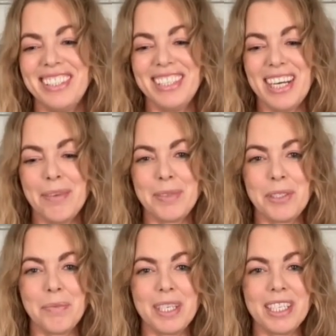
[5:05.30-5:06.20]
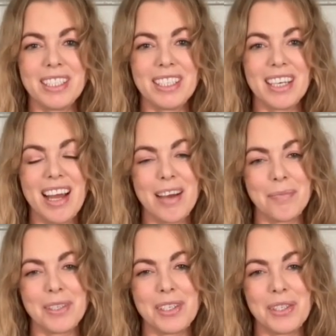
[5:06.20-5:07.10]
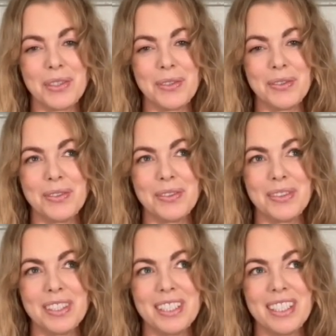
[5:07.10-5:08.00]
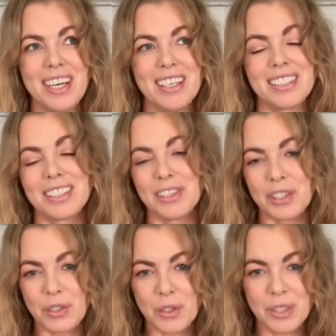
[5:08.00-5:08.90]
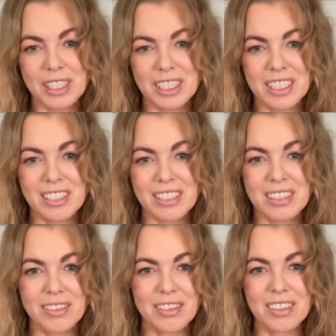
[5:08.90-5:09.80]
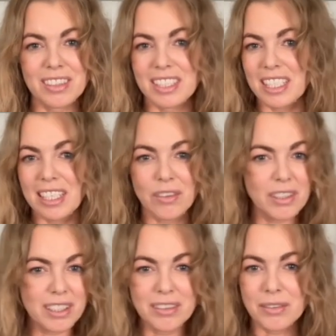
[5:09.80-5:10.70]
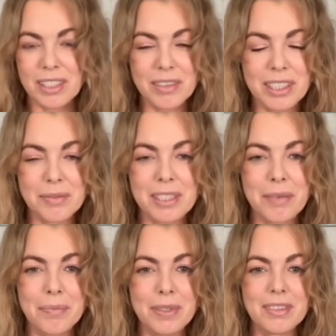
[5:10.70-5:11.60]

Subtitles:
Happy to be here and happy to answer your questions or dialogue, whatever comes up.